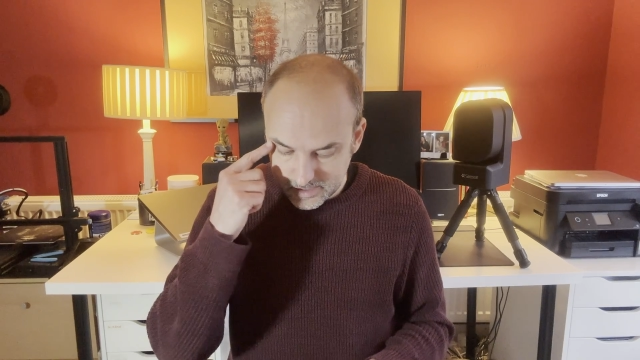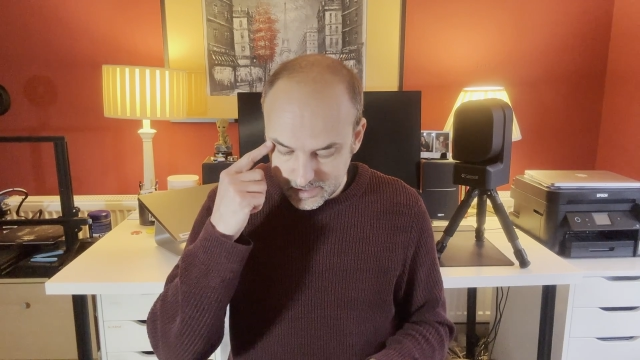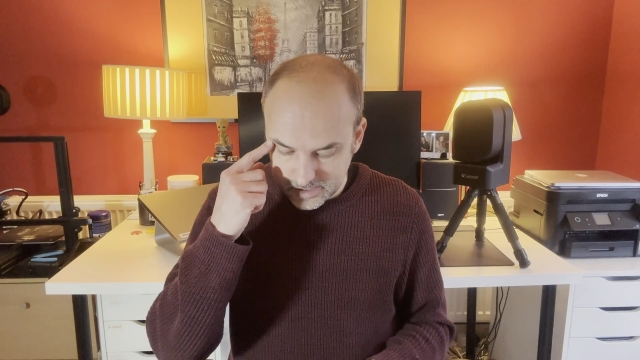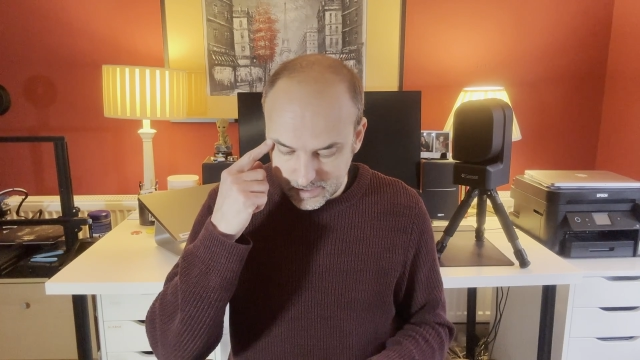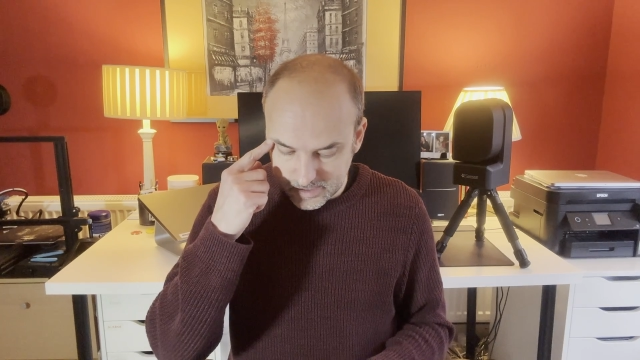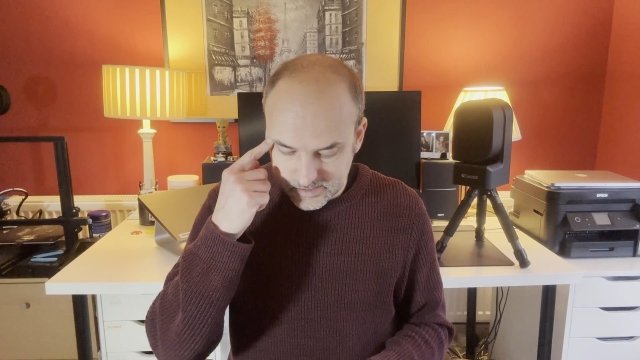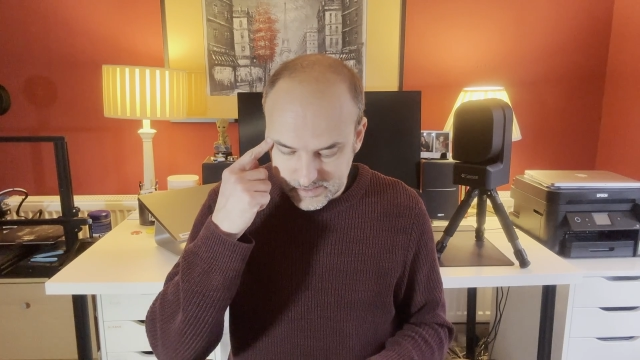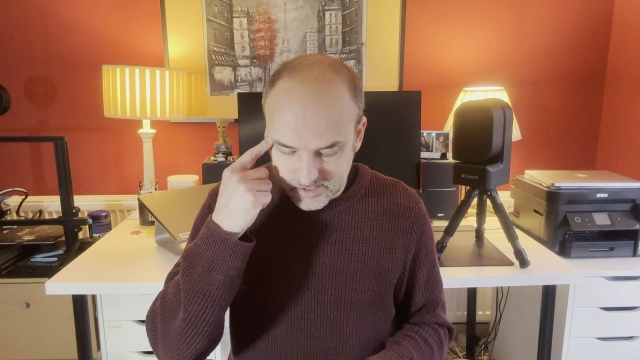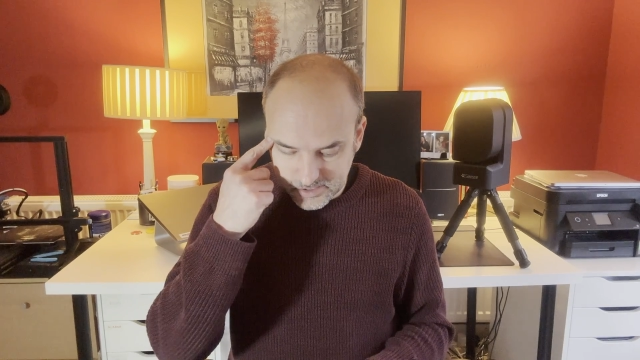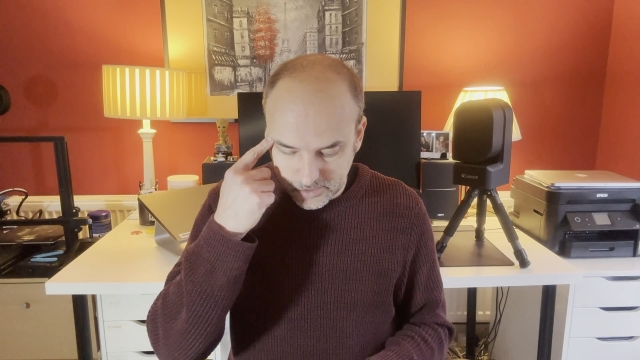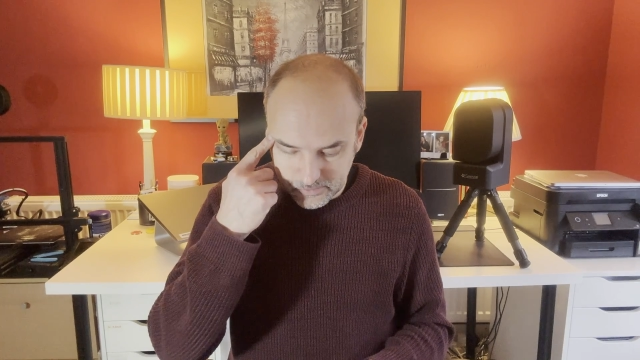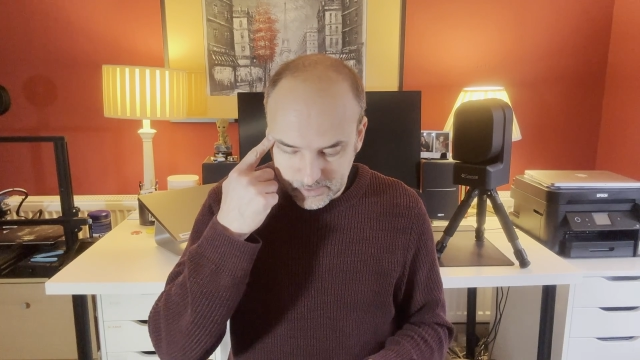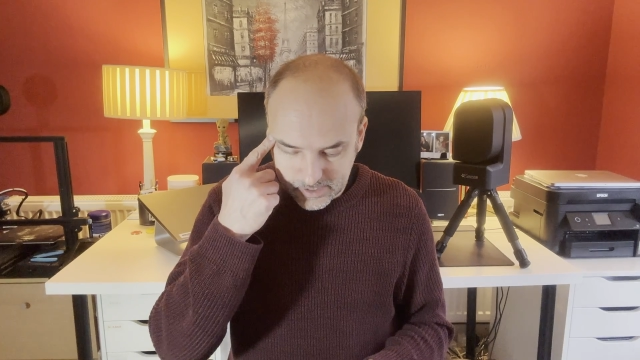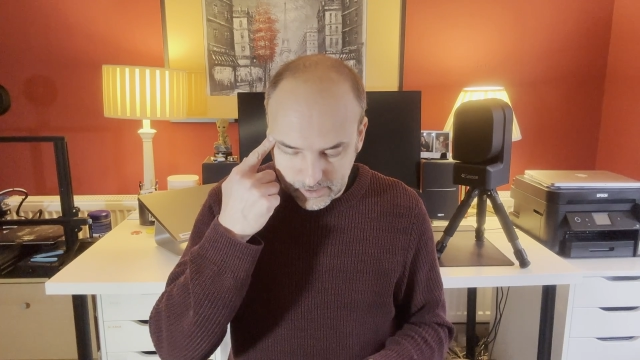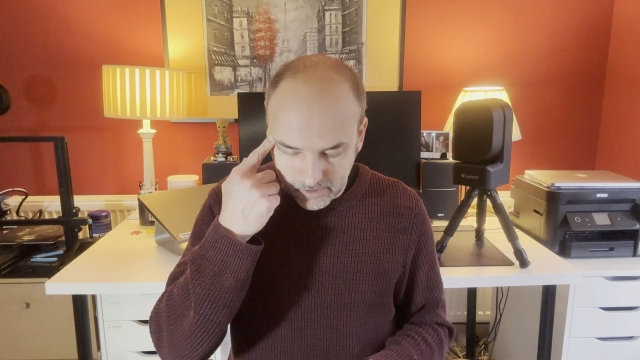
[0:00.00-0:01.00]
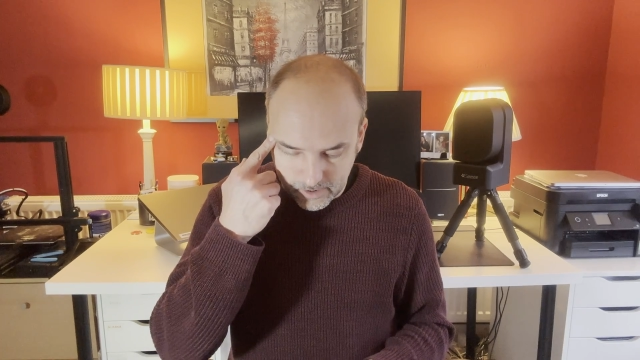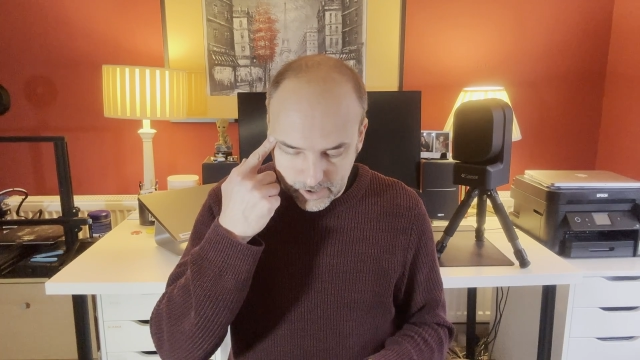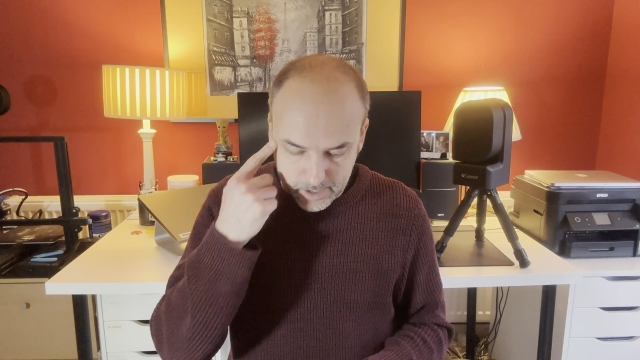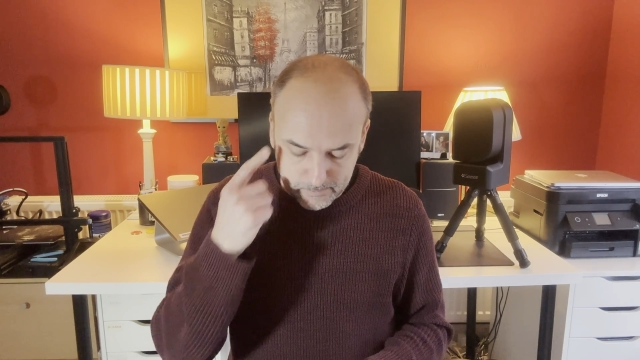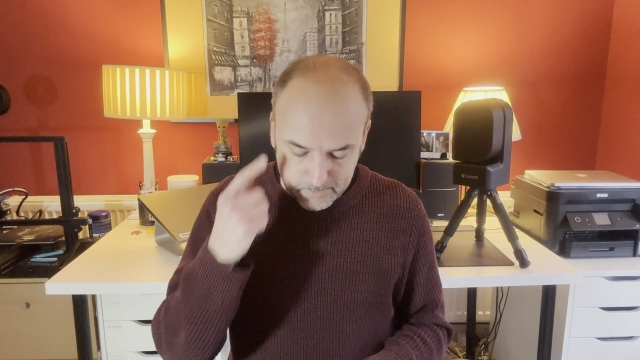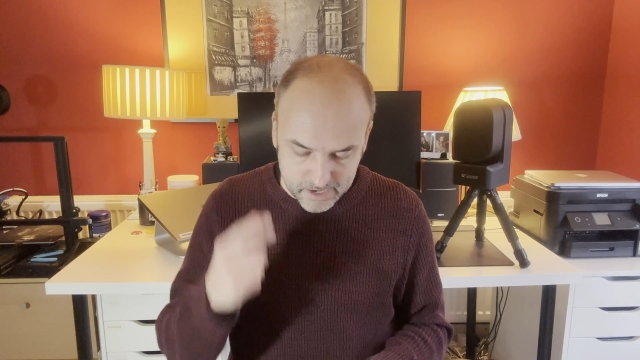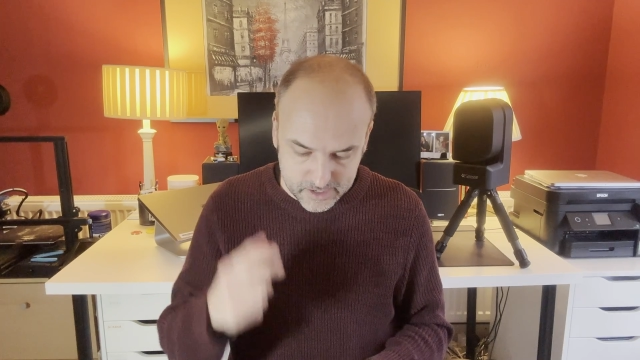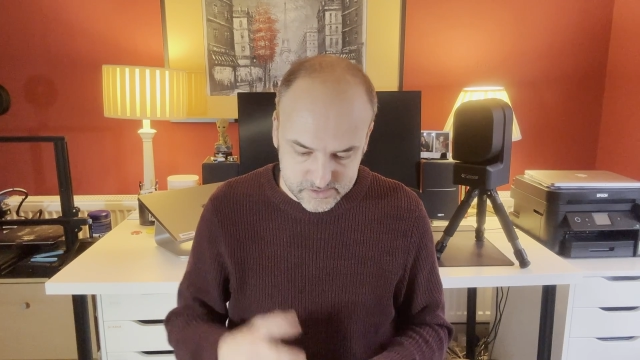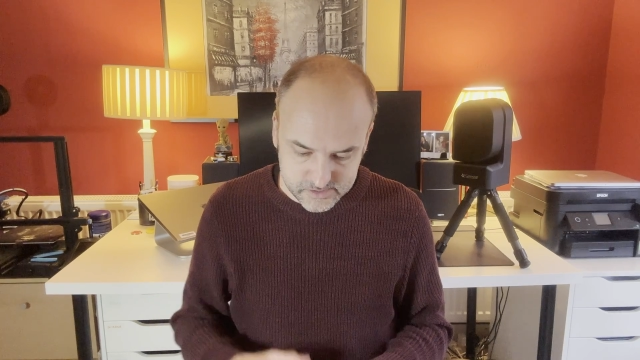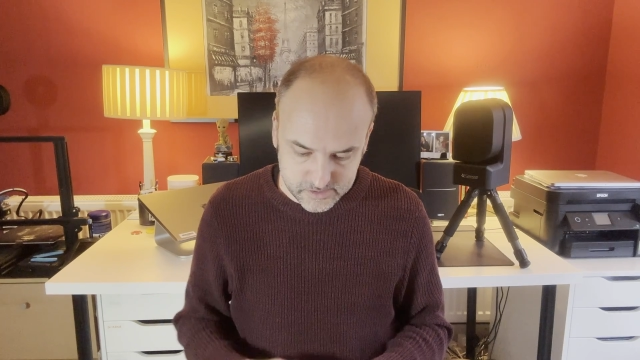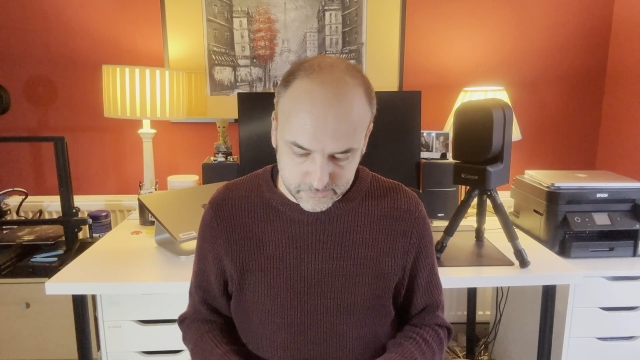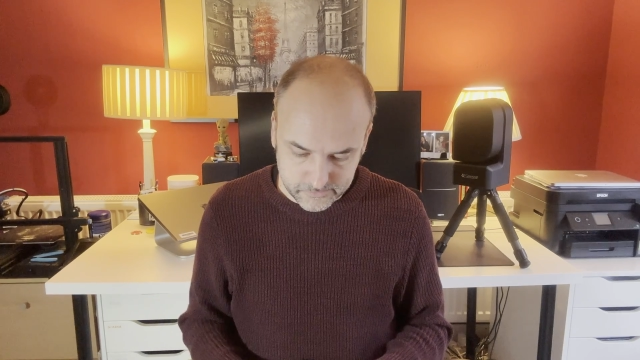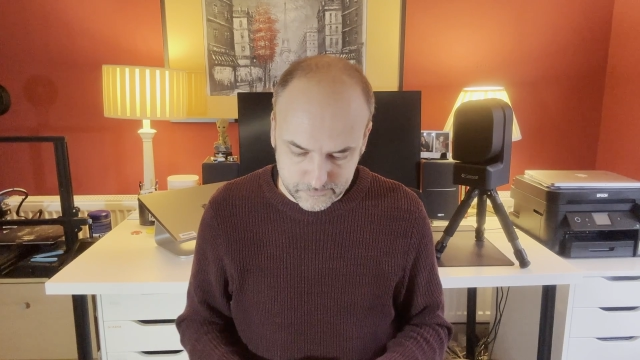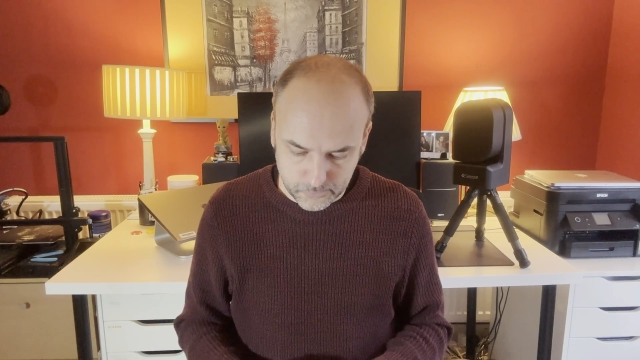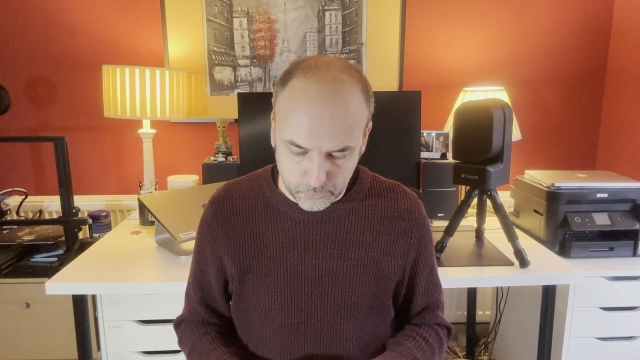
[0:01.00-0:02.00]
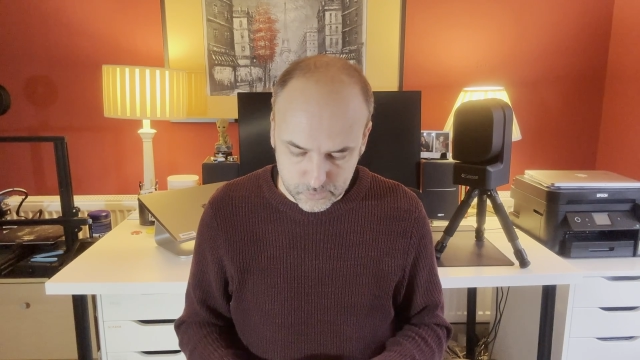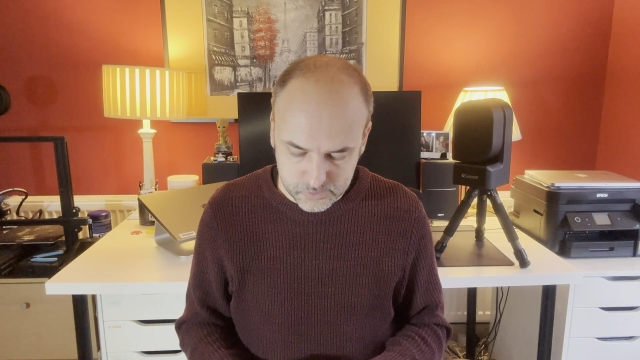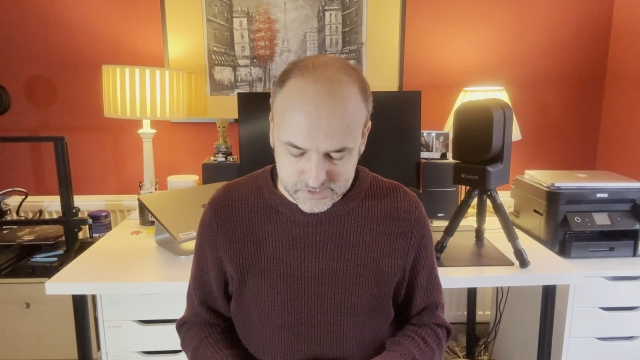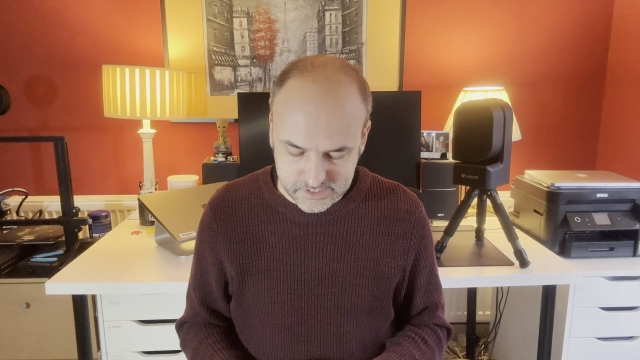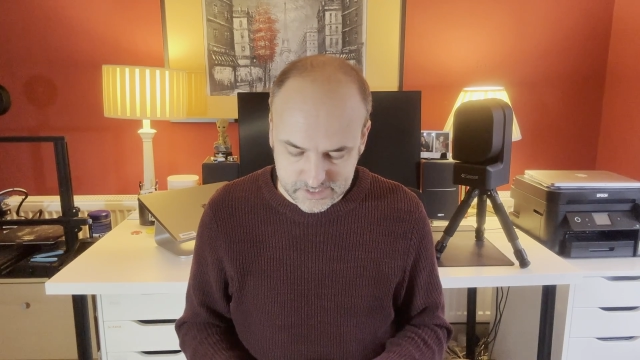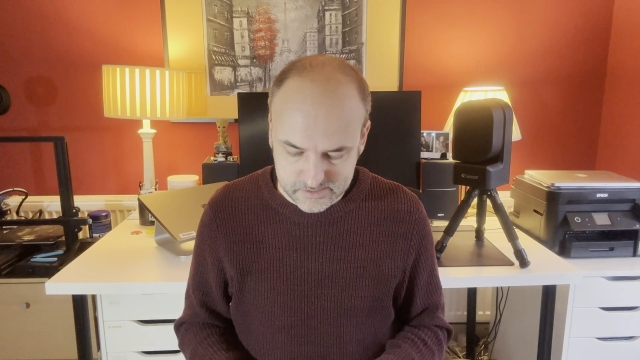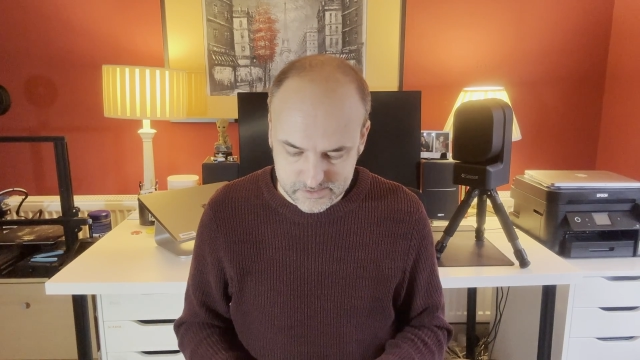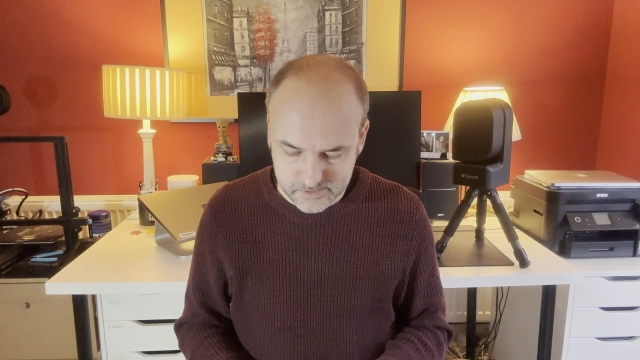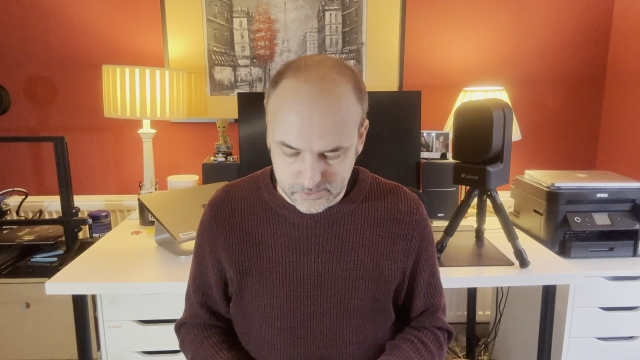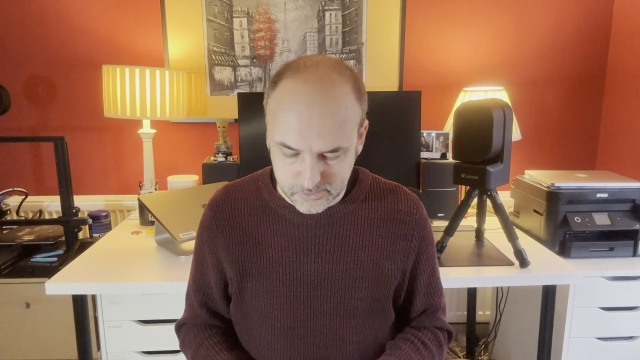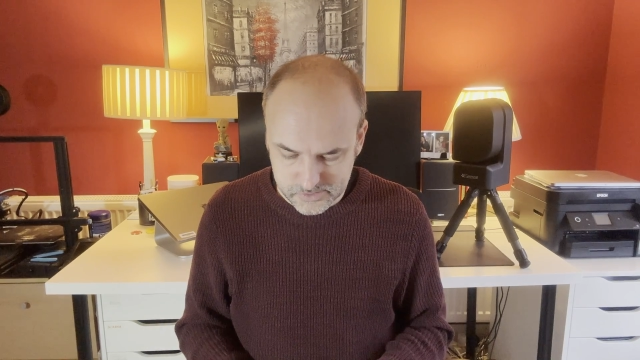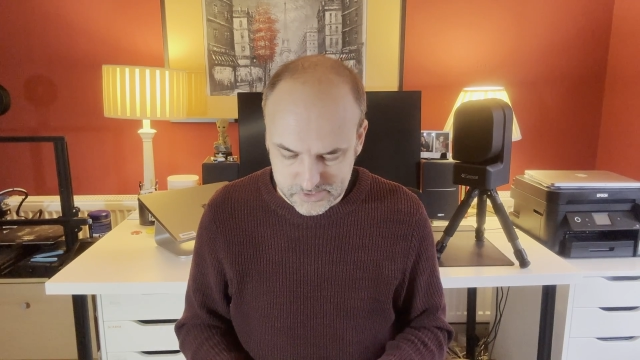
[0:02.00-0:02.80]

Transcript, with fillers: a Sony I M X four sixty-two